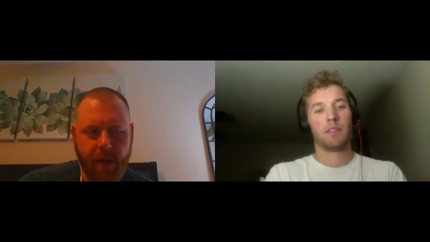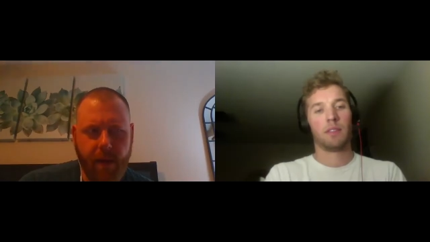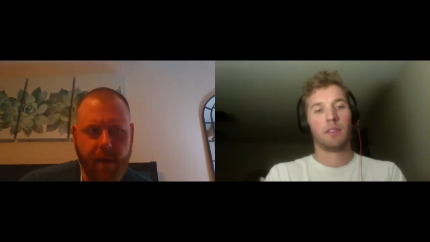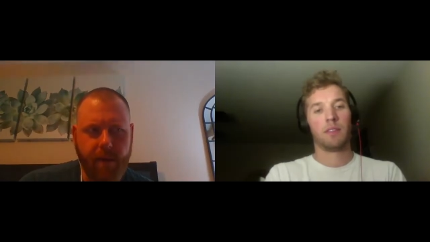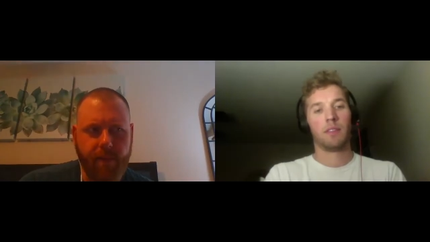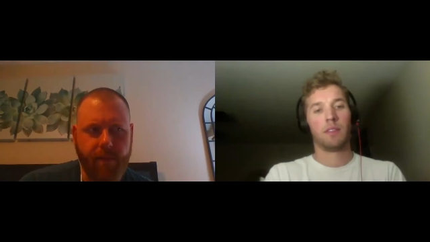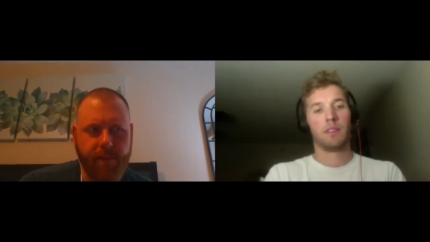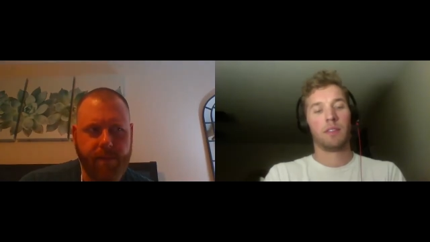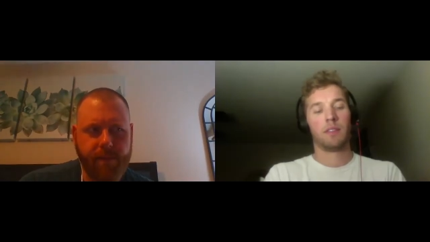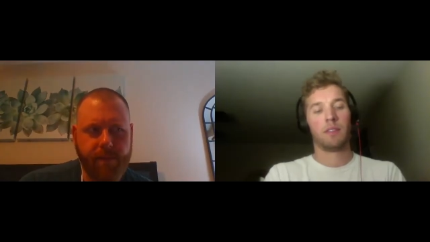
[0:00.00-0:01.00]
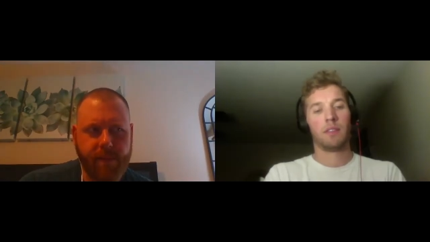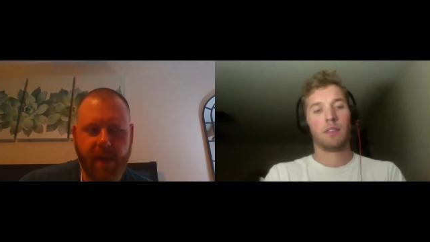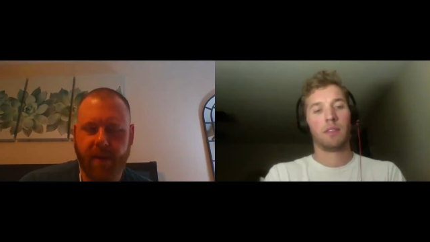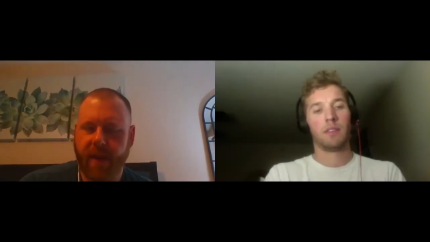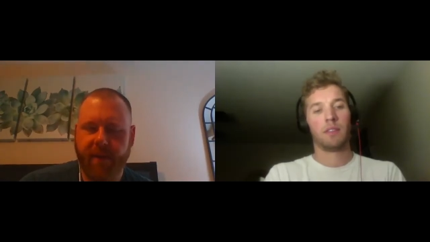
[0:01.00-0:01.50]
Speaker 1: um,
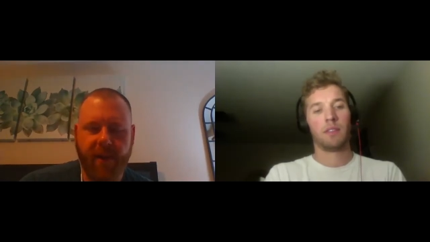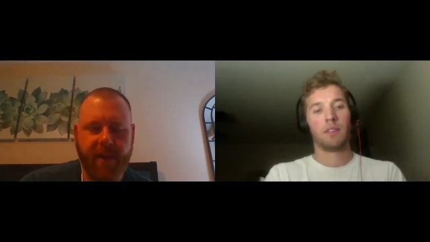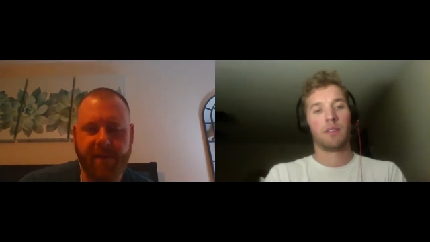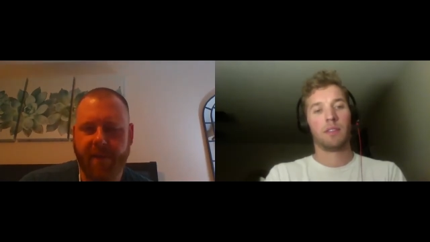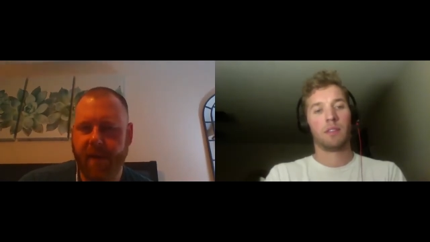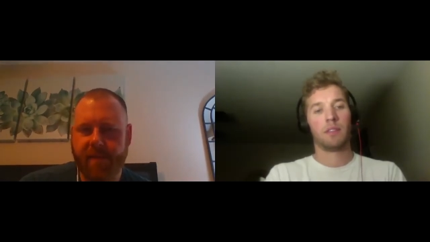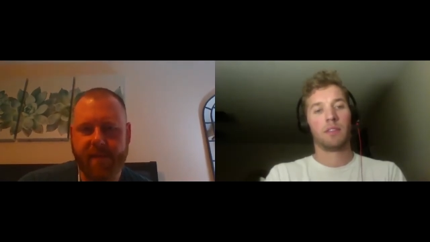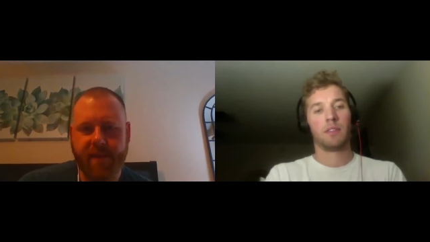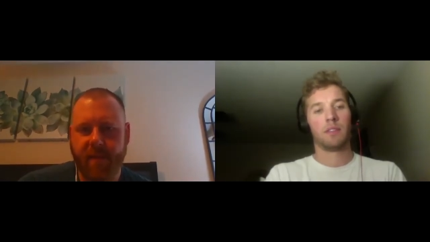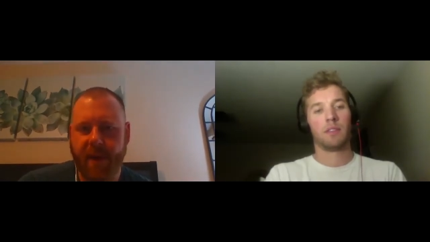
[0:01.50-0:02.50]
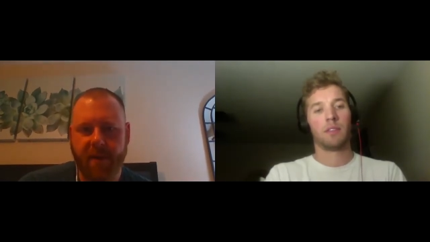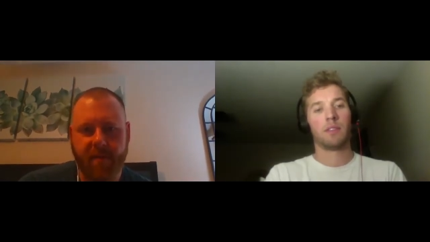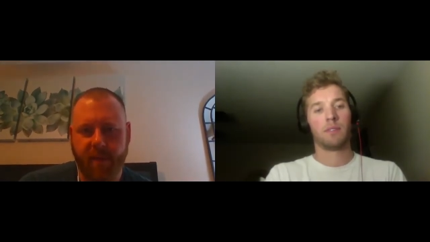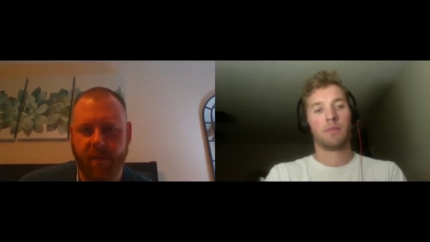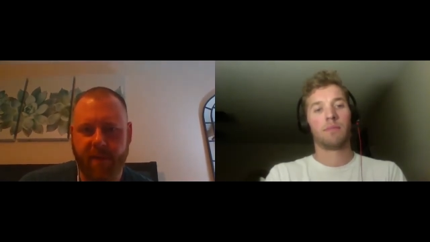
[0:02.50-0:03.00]
you know, you have a lot of fun, you make good
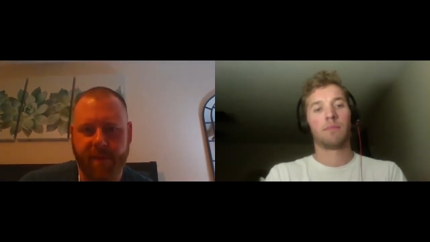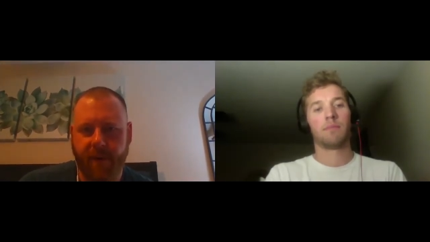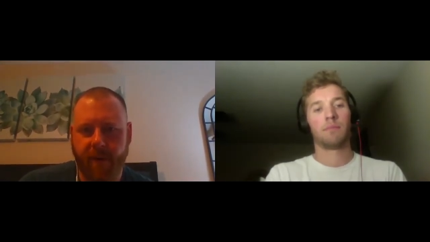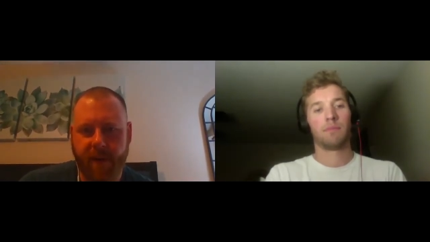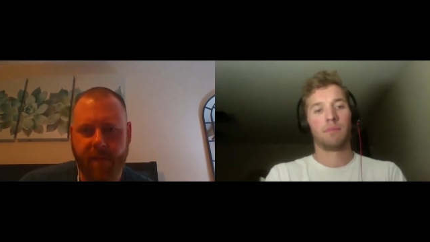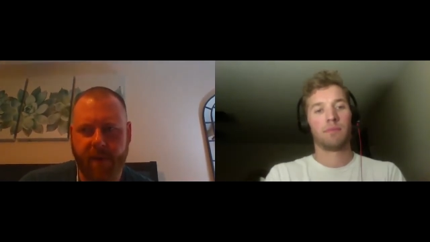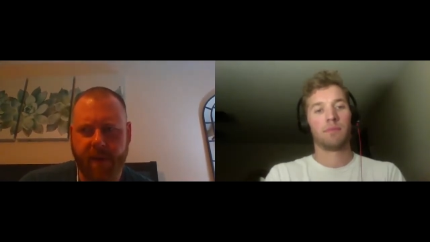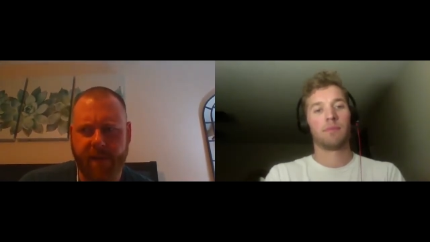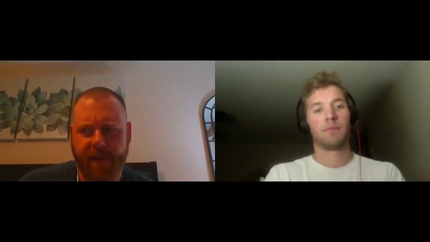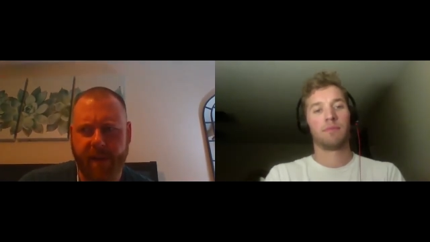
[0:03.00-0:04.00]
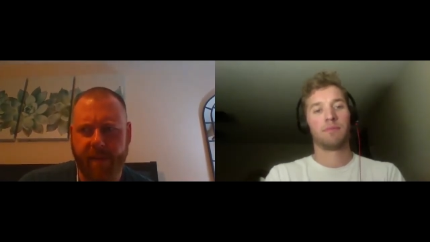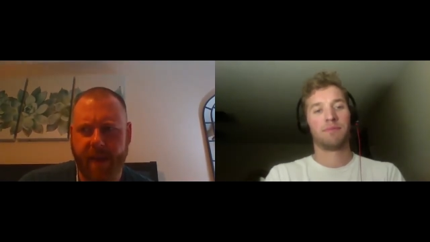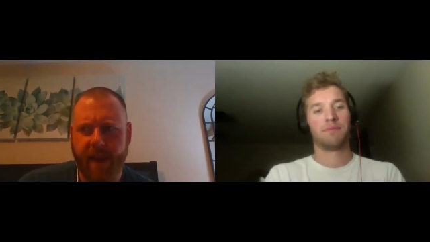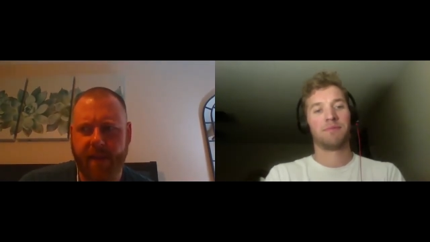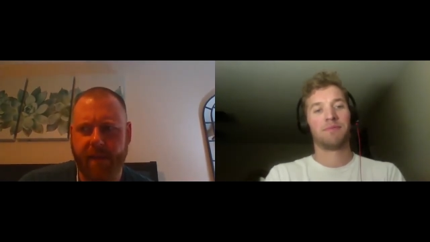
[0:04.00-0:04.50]
memories partying, but it's like,
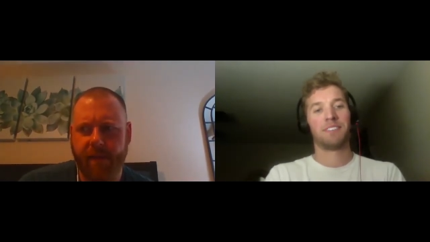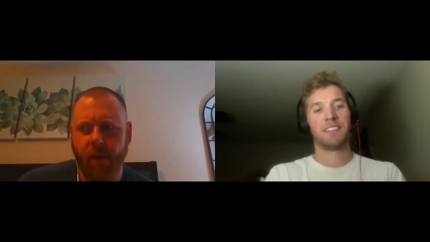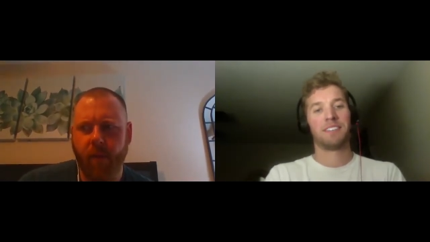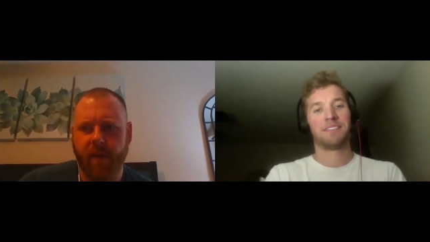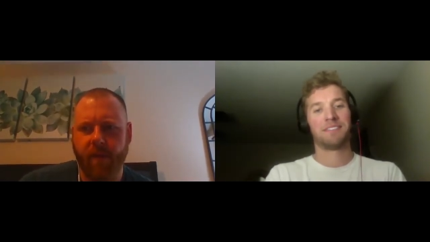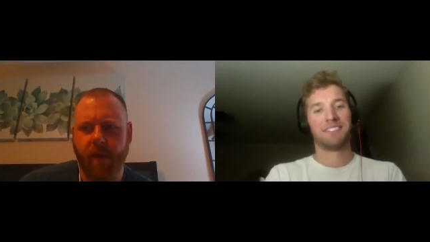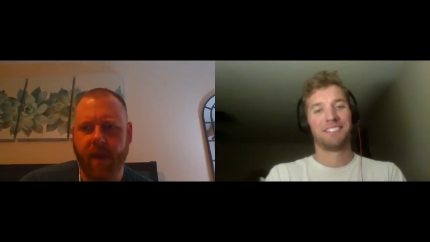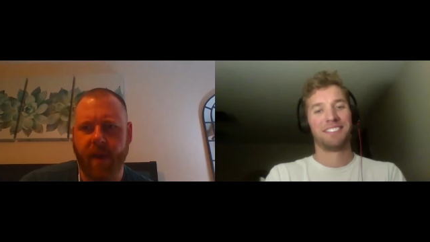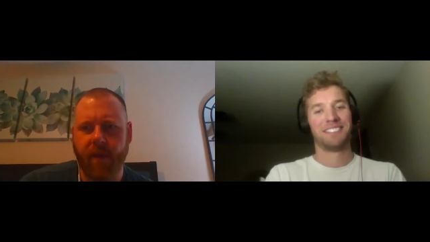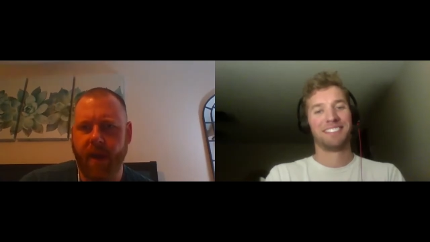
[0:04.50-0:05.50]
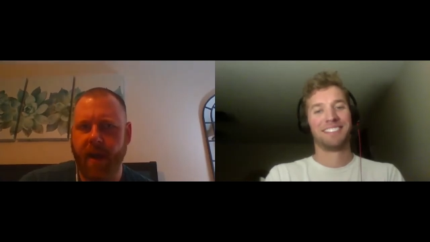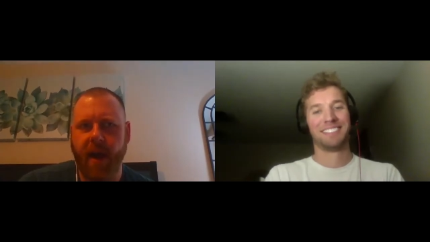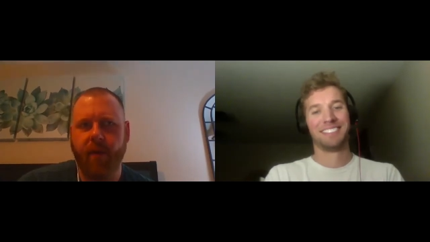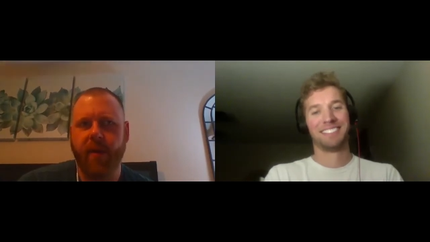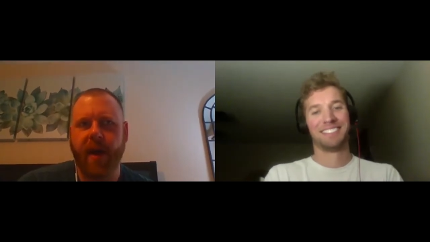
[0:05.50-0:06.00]
man, there's yeah. so much money. I,
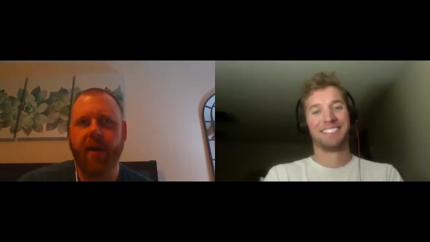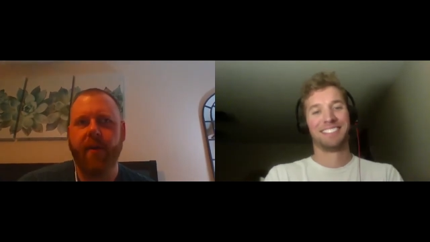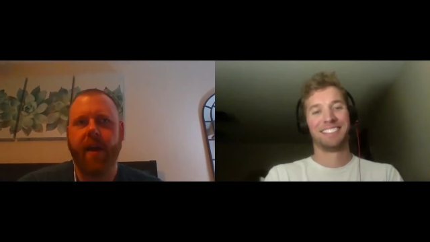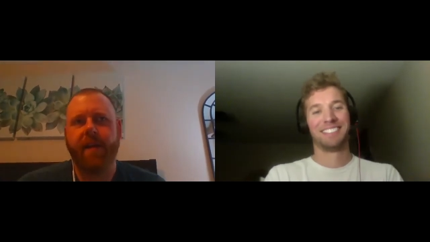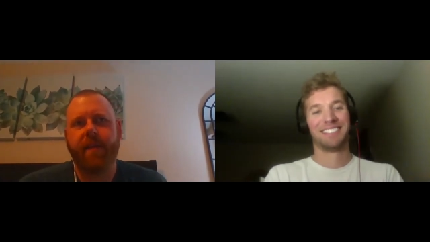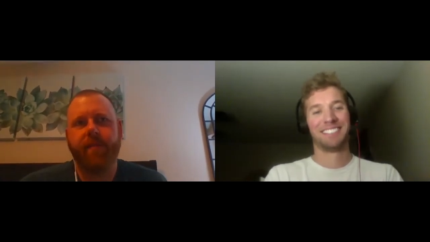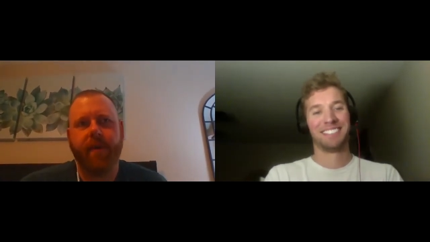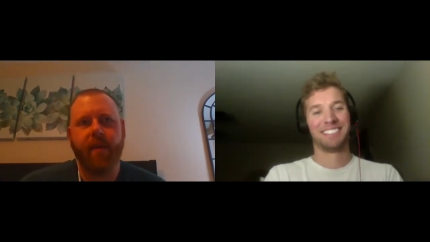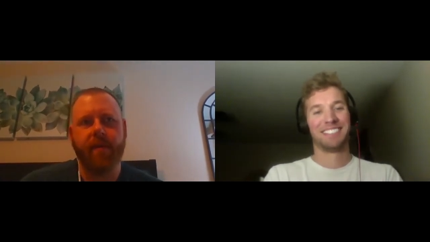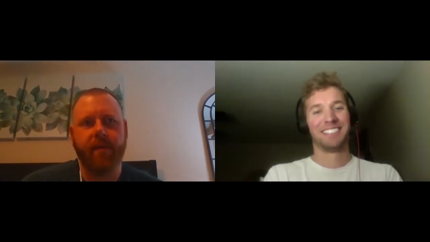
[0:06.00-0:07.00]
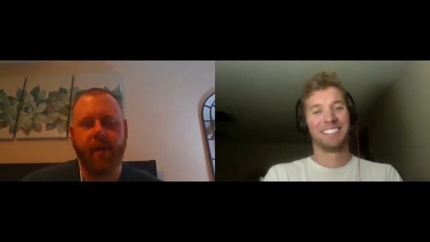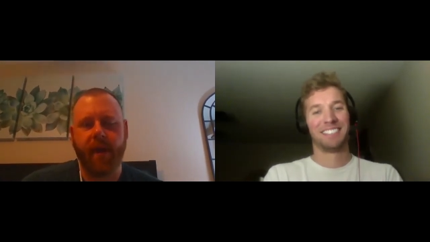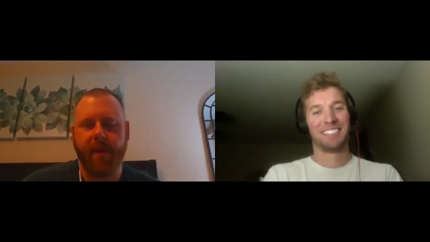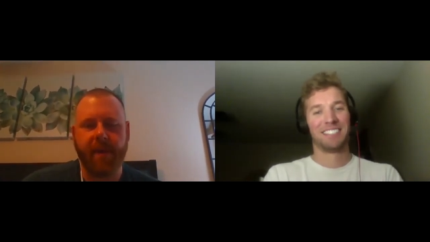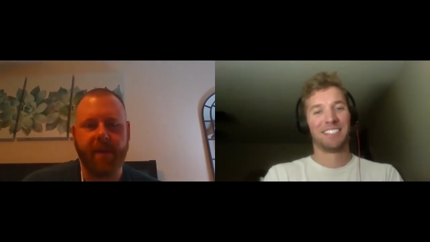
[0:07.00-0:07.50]
I, would I would actually probably
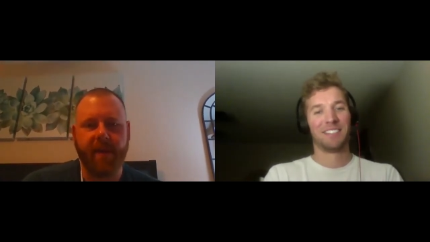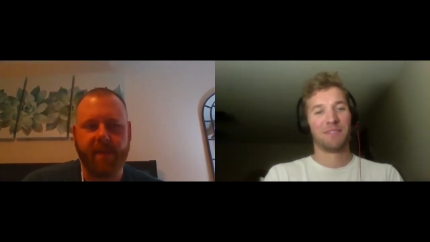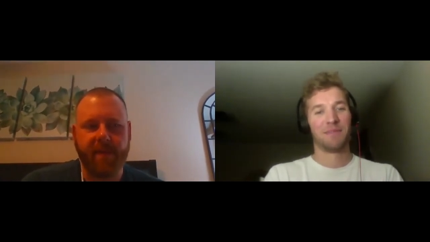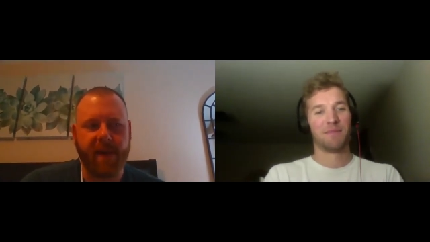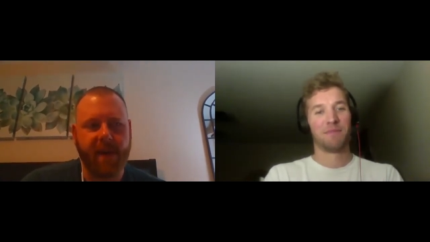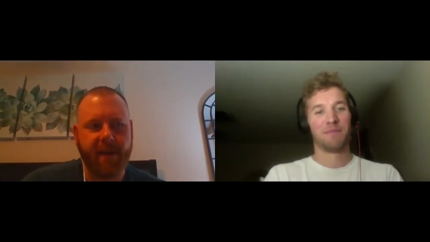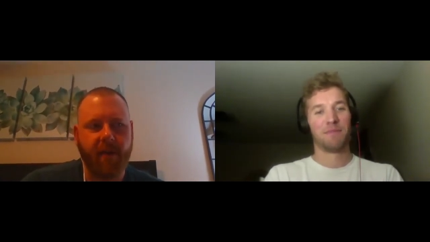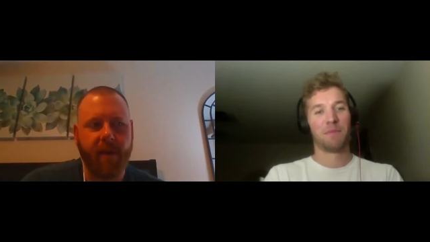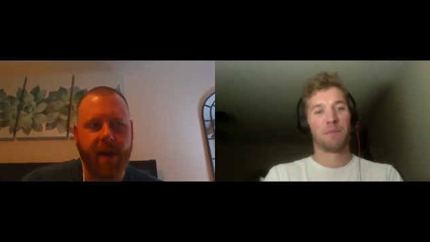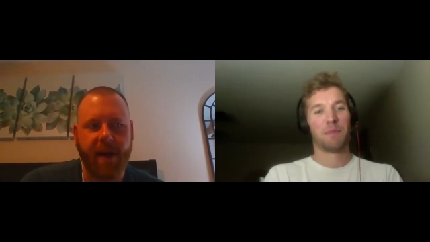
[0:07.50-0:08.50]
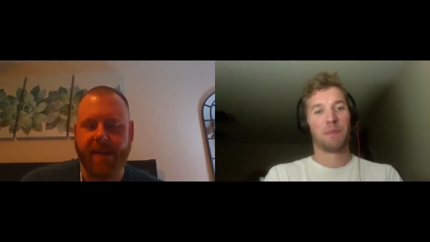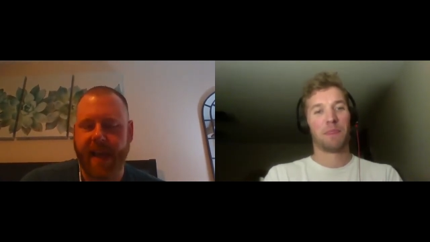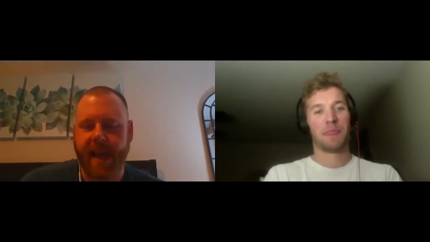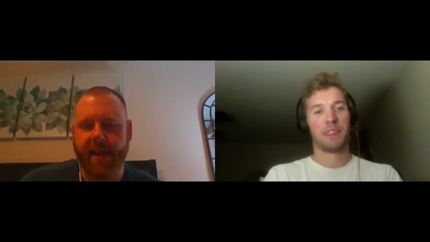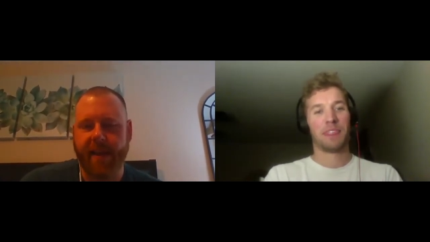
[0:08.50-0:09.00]
crap myself if I could go back and
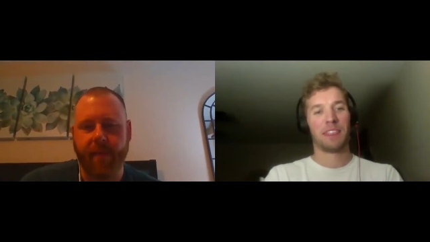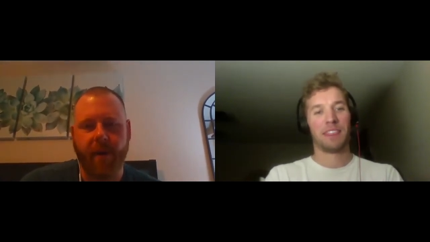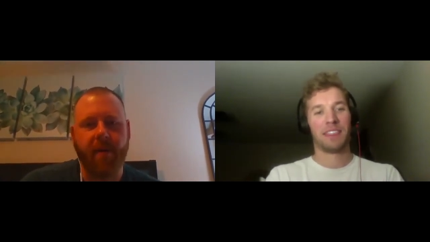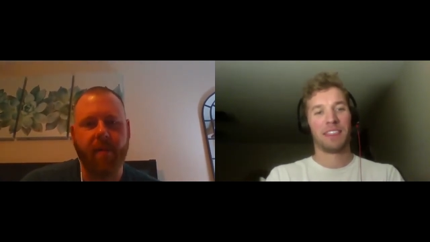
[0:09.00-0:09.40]
tally up all the